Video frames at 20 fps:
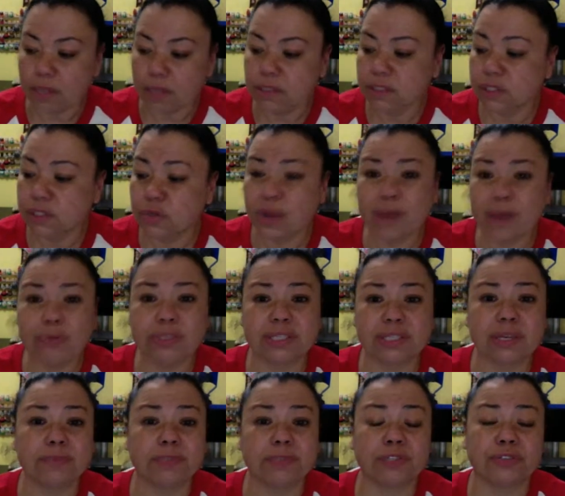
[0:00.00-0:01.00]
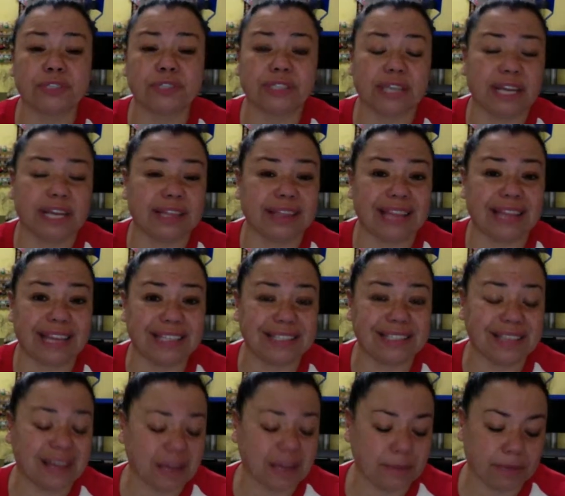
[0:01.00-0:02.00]
So I was up at
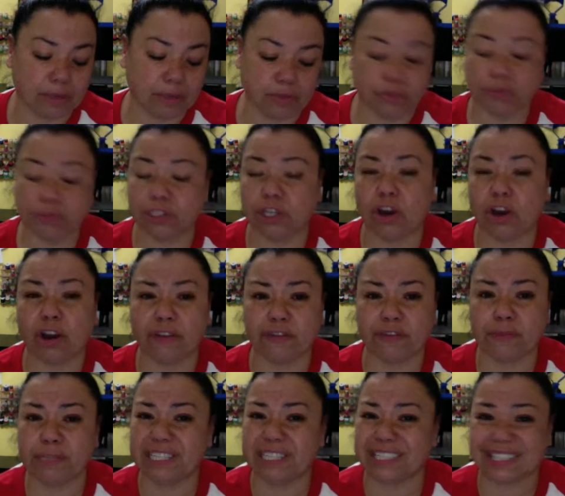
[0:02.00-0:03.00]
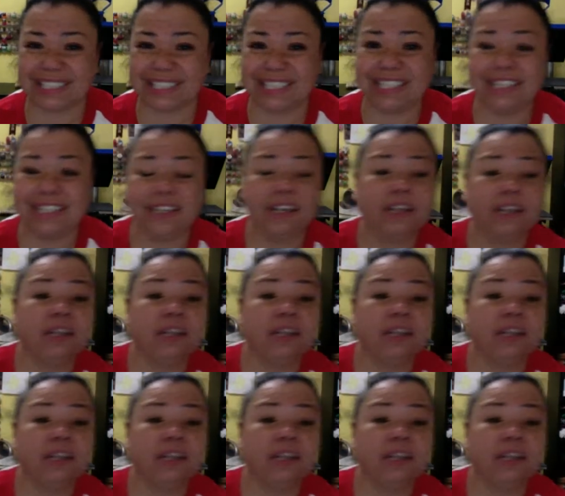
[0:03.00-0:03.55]
nighttime and it was really hard for me to see.